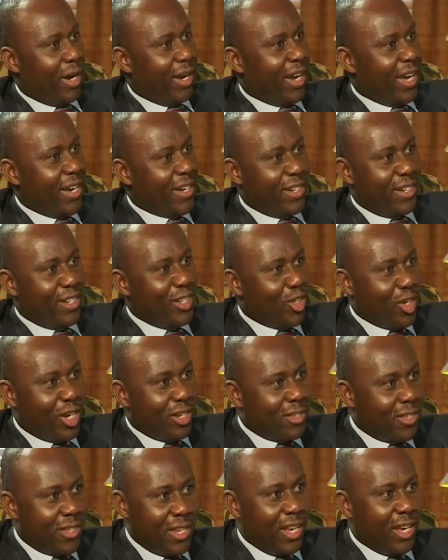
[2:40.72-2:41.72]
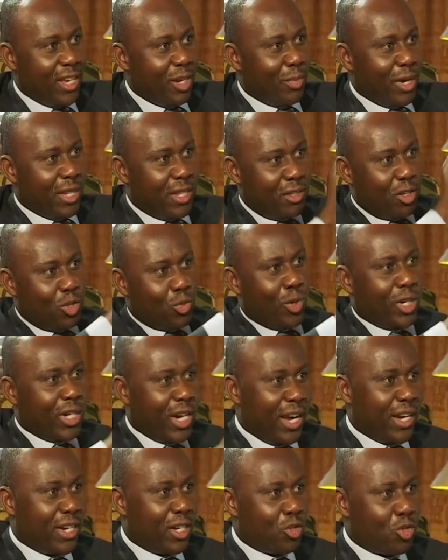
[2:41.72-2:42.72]
and I didn't just see it, but this is what
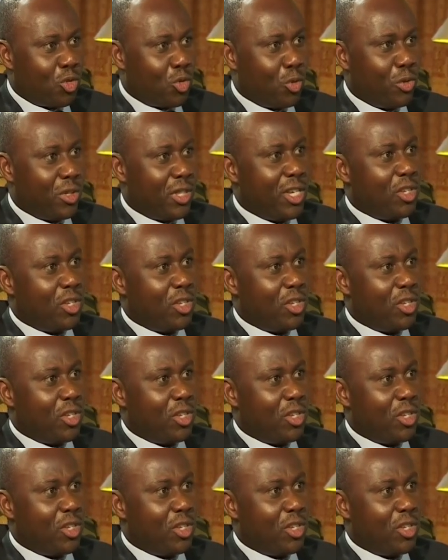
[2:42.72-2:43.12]
I understood.